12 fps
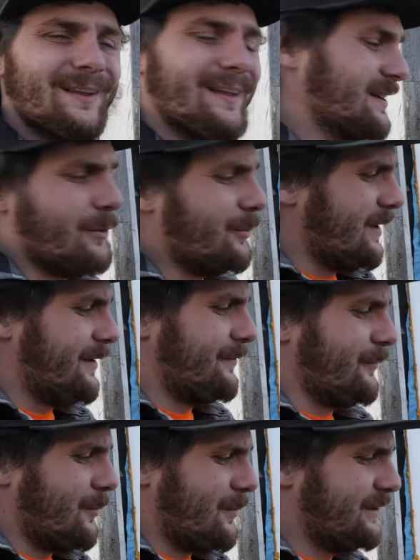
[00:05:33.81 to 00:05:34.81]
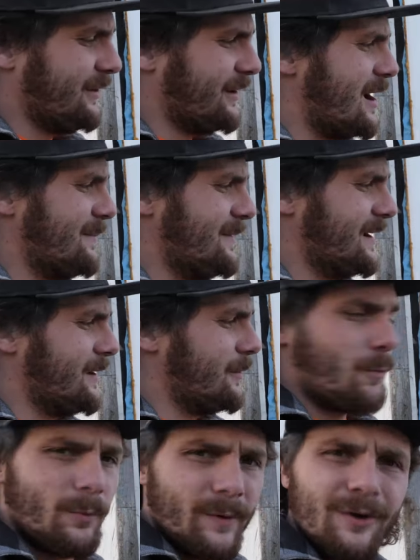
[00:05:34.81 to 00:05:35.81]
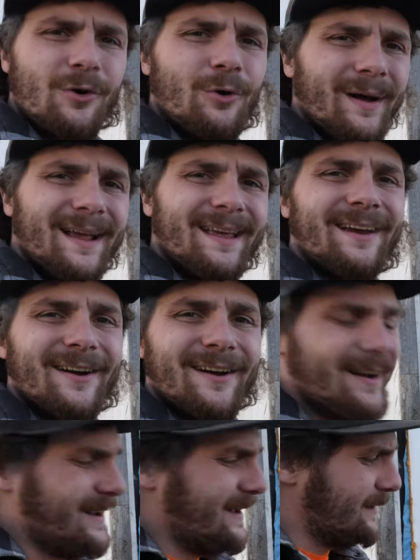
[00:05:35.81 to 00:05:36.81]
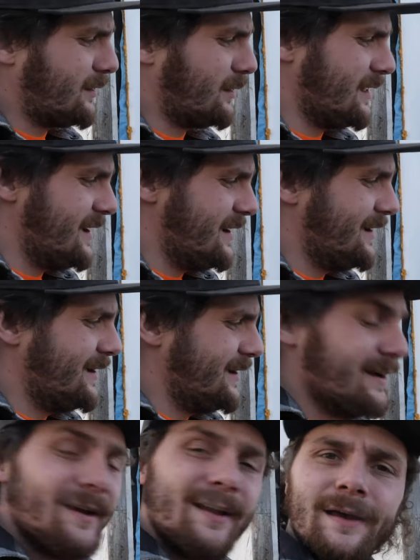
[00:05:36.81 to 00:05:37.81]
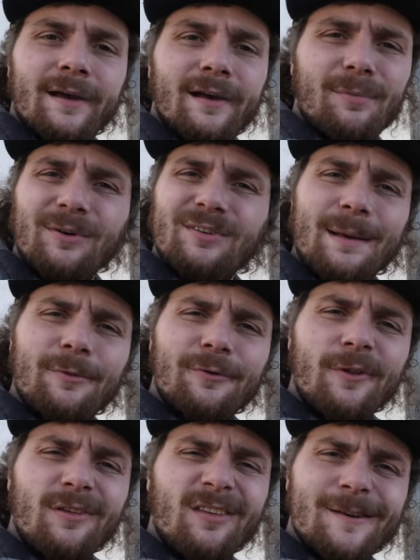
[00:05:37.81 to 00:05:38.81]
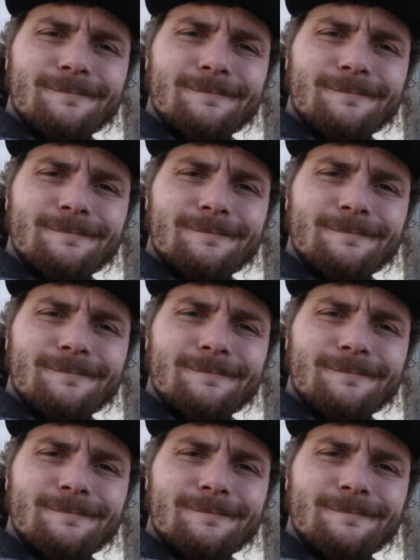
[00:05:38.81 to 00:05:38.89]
So with winter coming in real quick here, it's about time to throw these in.